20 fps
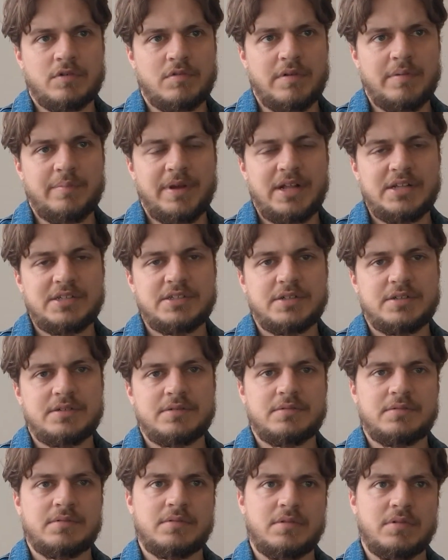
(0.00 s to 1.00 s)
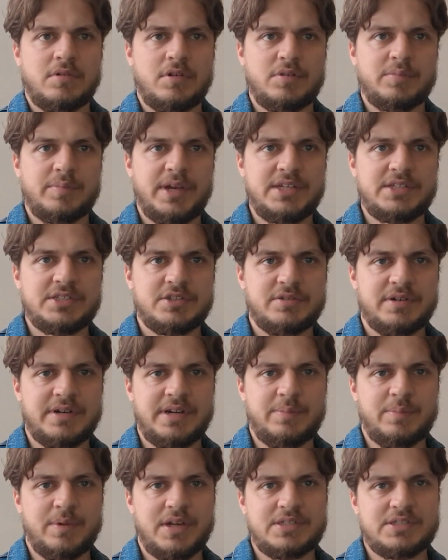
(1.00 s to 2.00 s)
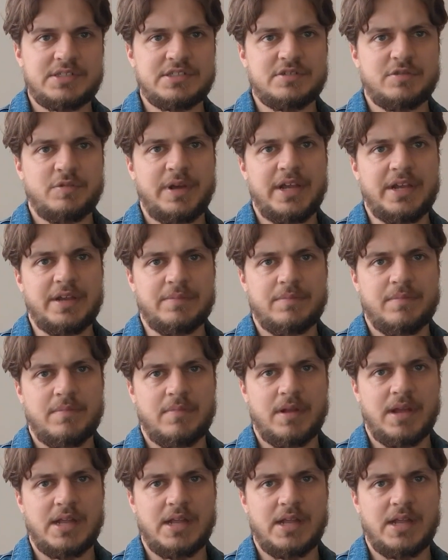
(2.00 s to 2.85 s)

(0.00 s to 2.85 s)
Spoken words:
rebellion, Old Major, he passes away,